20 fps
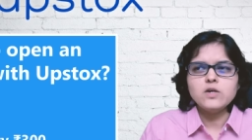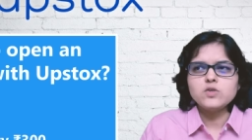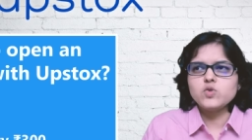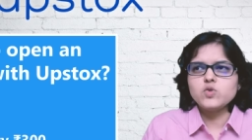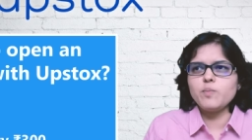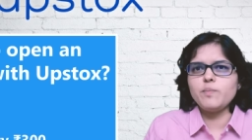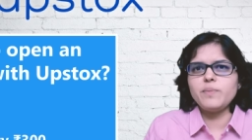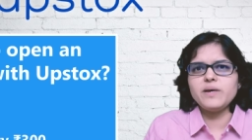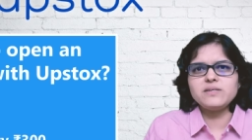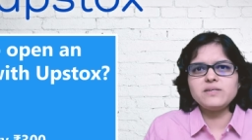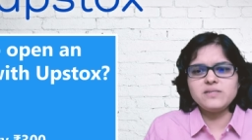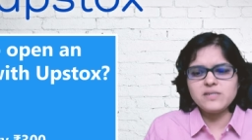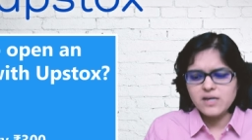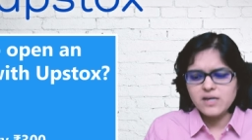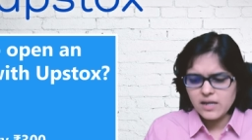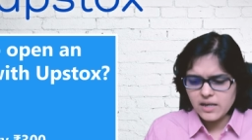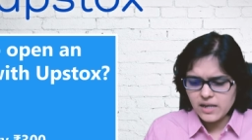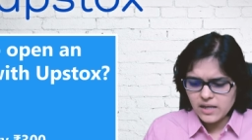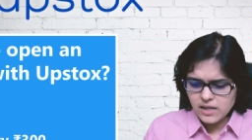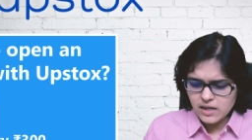So
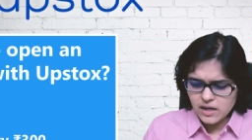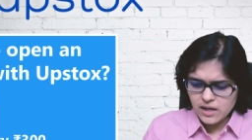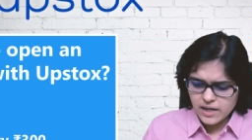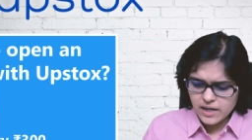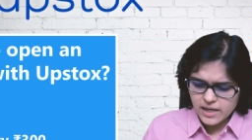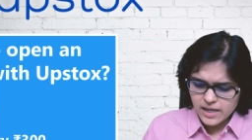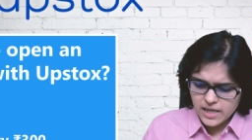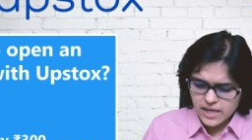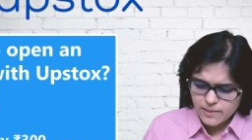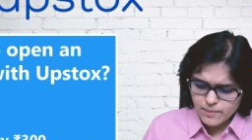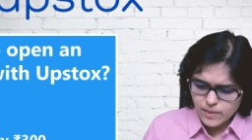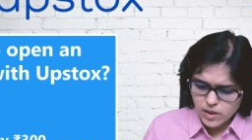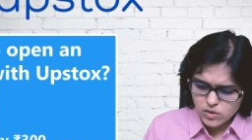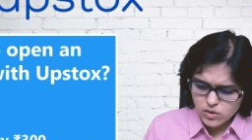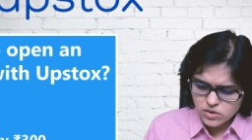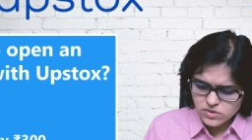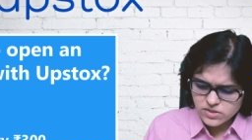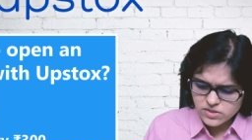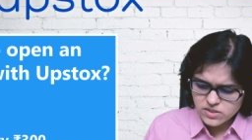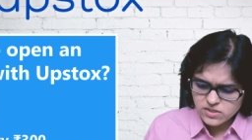basically I came
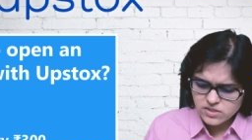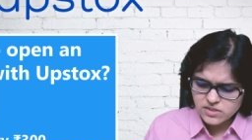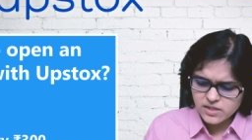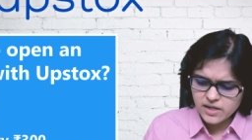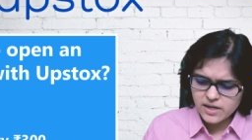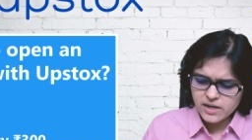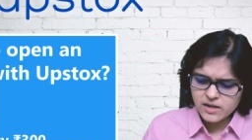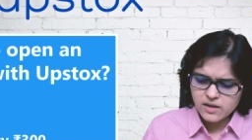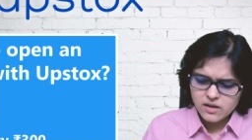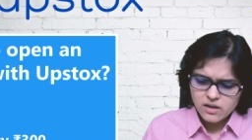across this that